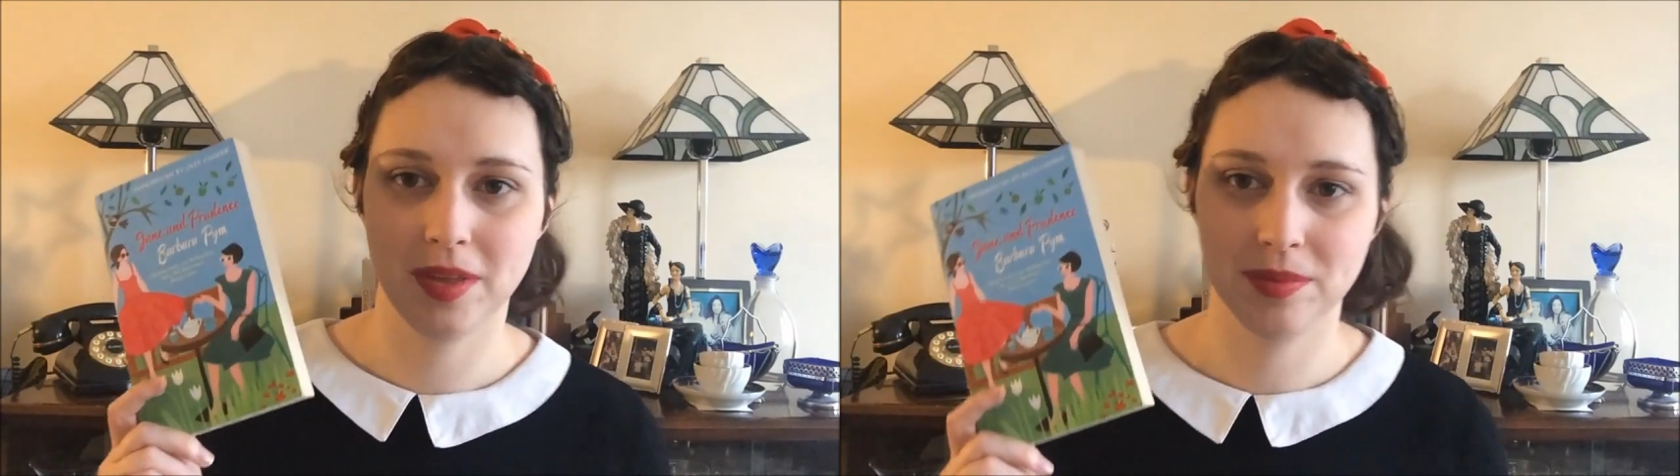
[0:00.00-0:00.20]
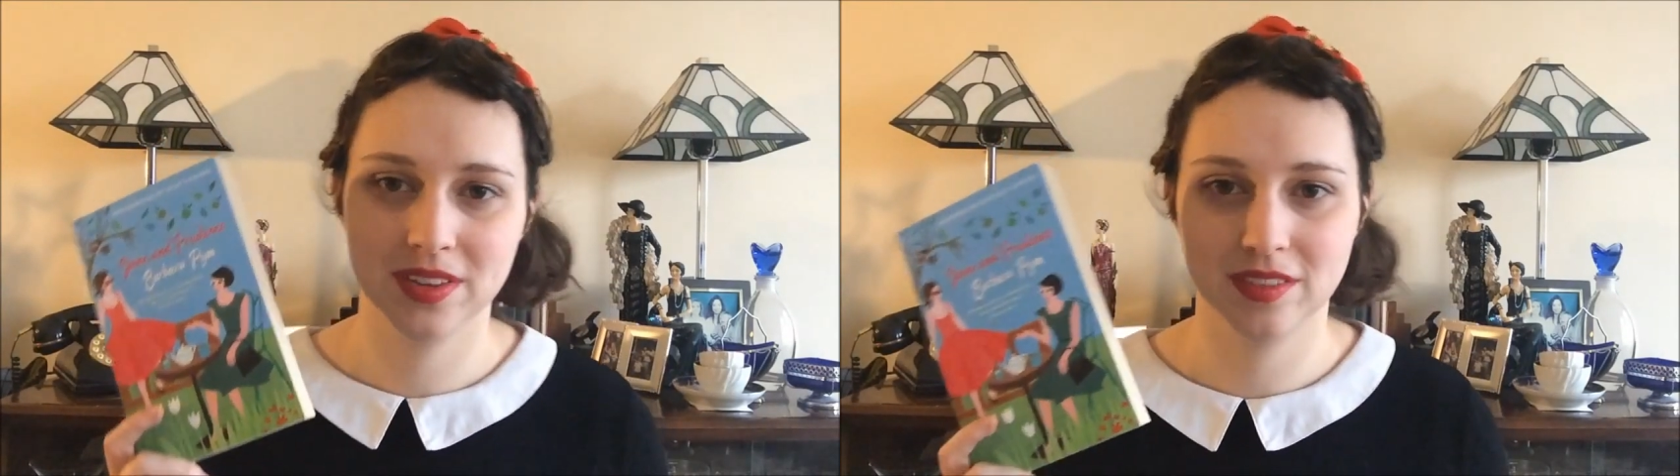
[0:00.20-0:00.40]

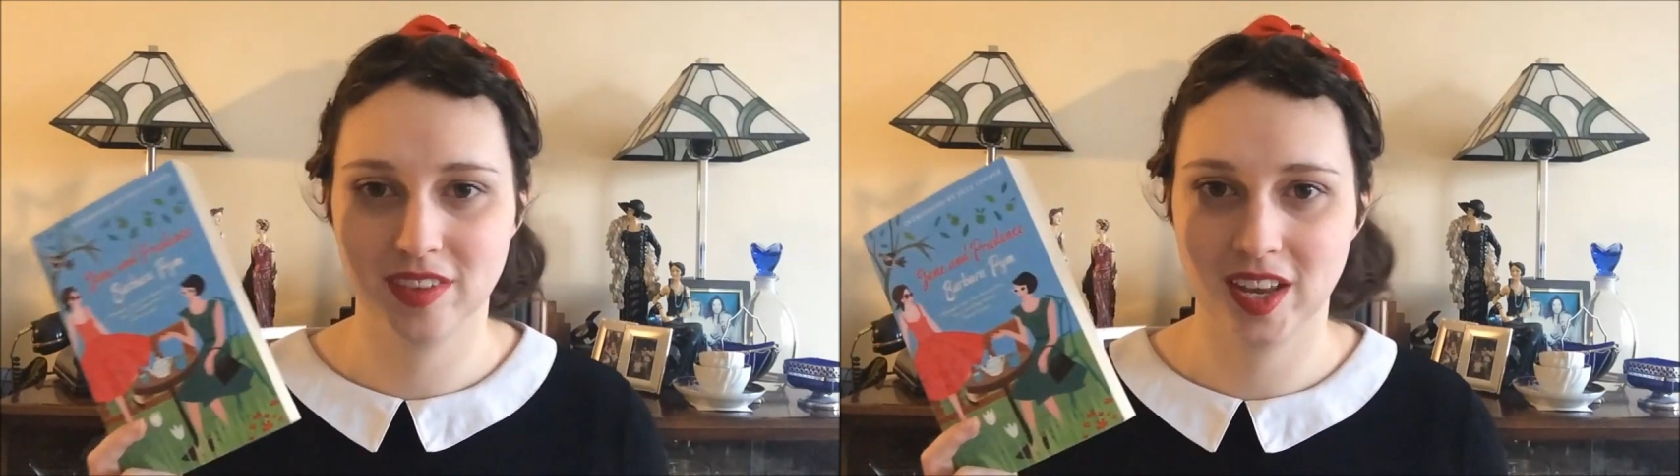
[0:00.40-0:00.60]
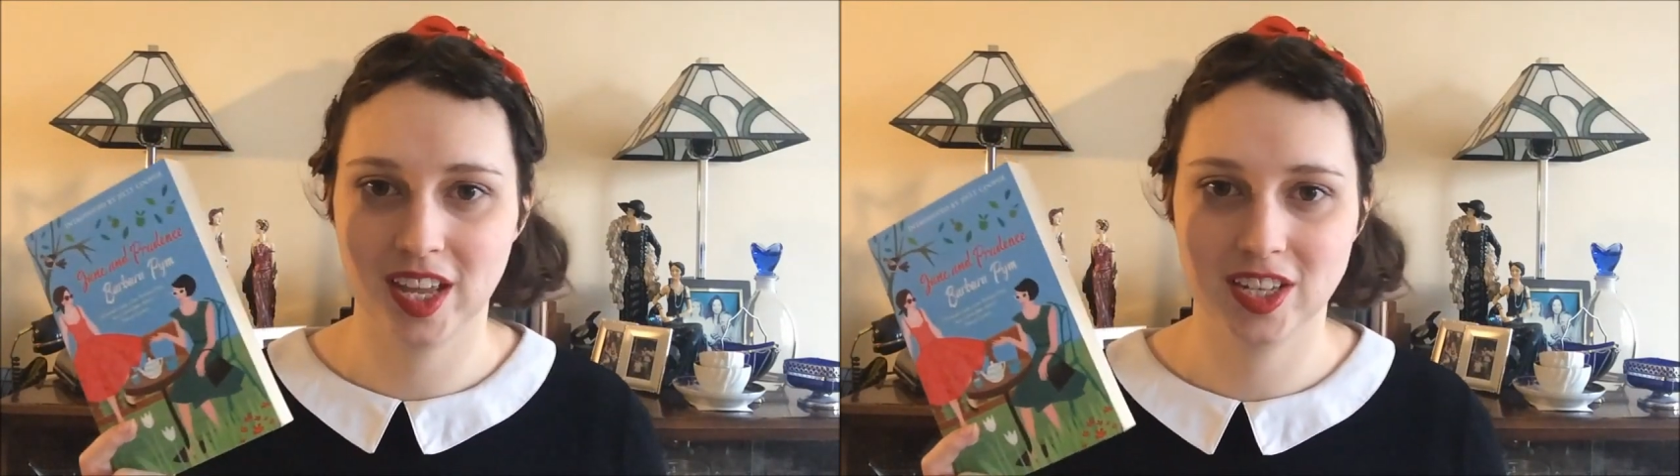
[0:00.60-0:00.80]
people in the
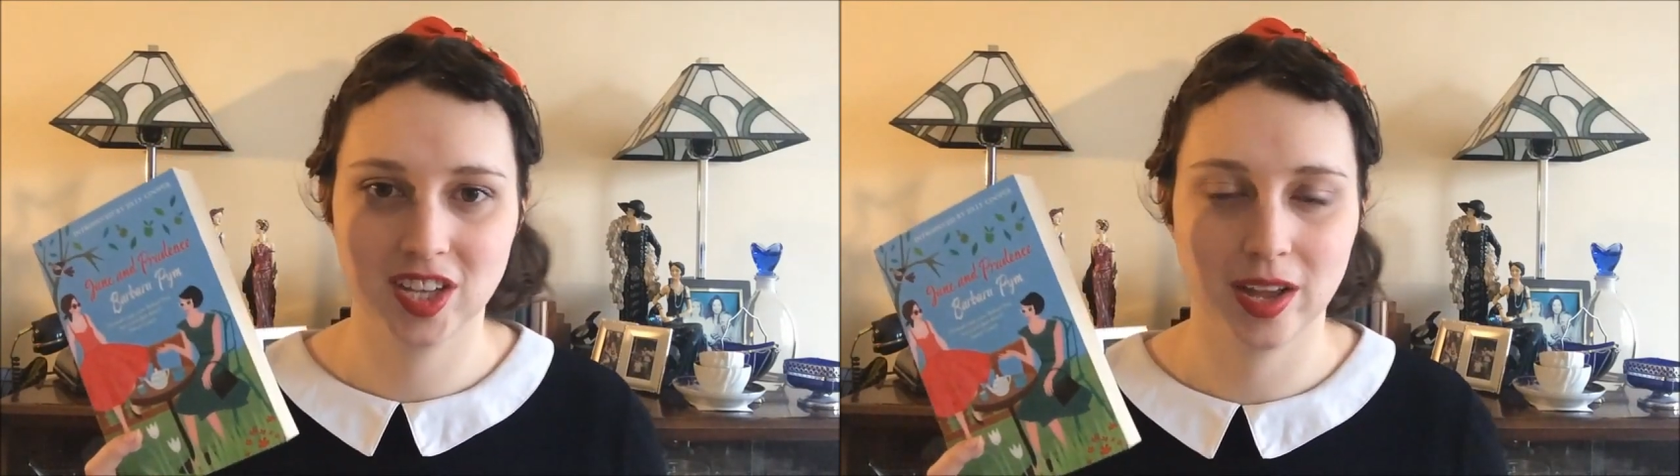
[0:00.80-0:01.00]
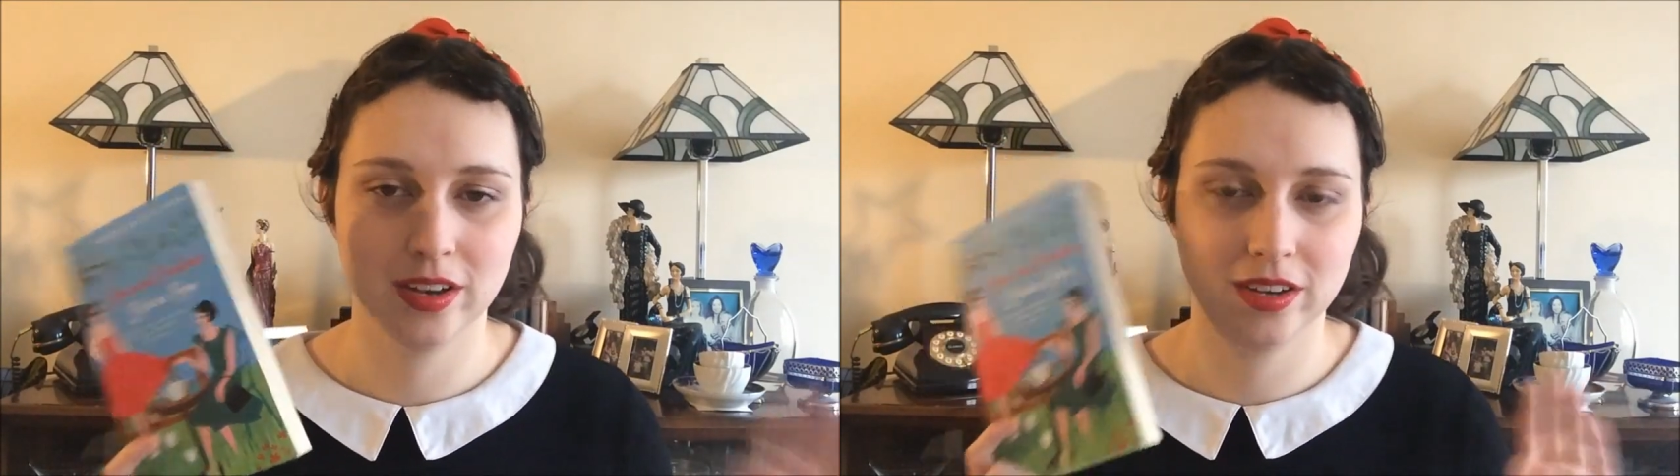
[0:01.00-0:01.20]

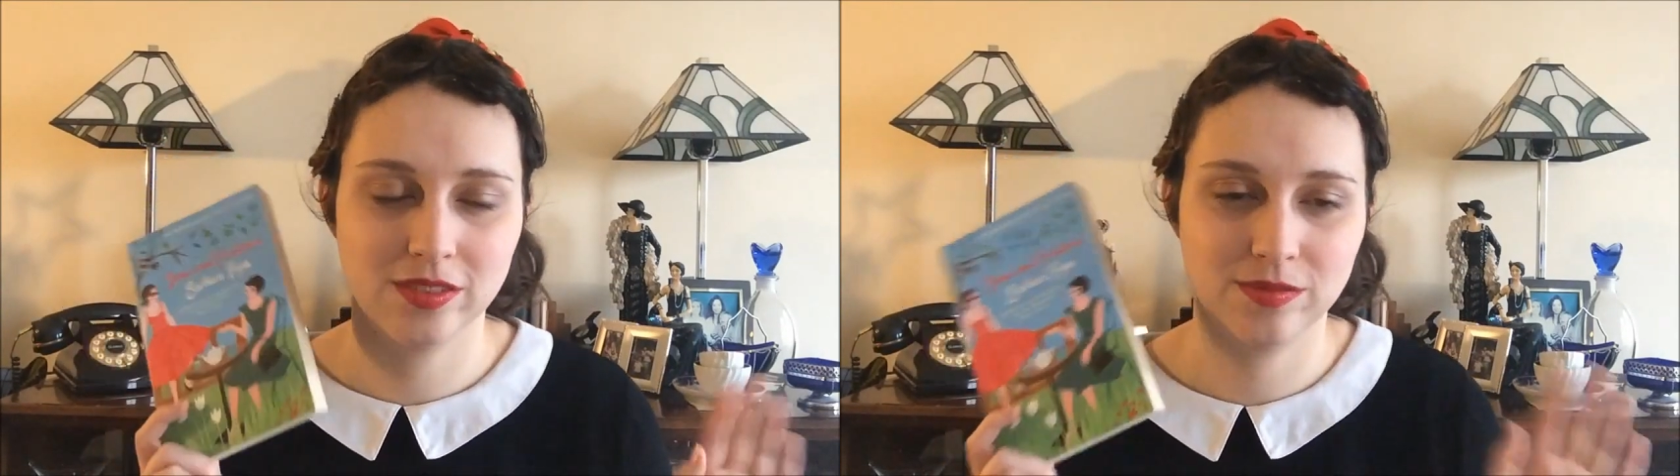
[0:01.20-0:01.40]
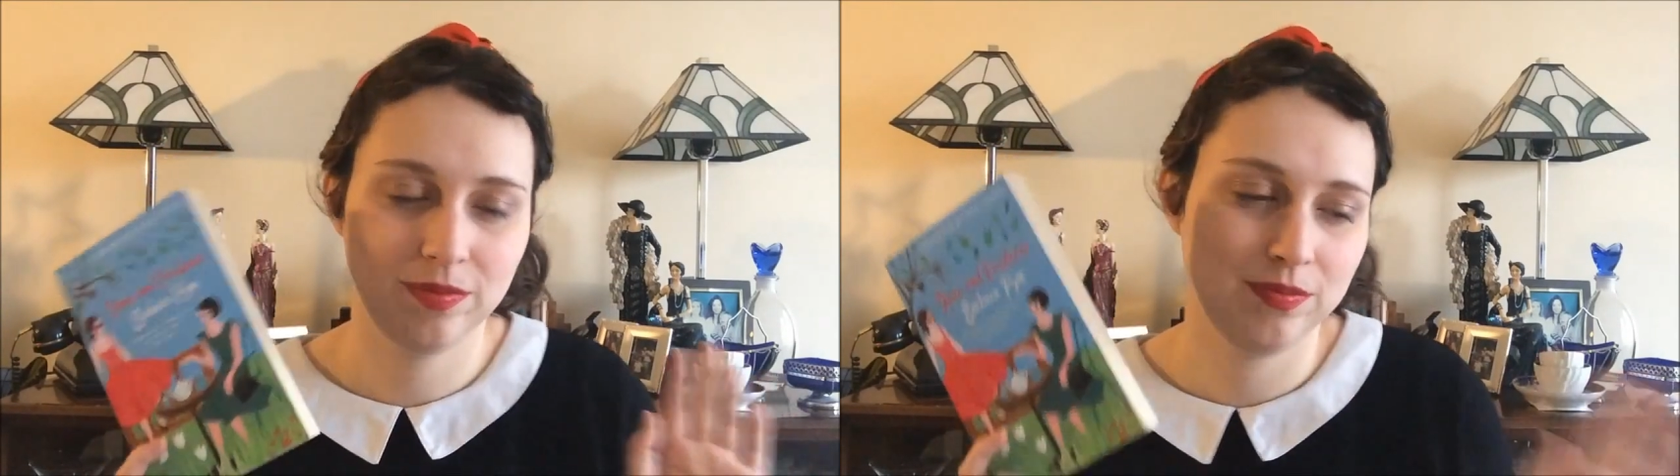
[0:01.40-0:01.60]
village and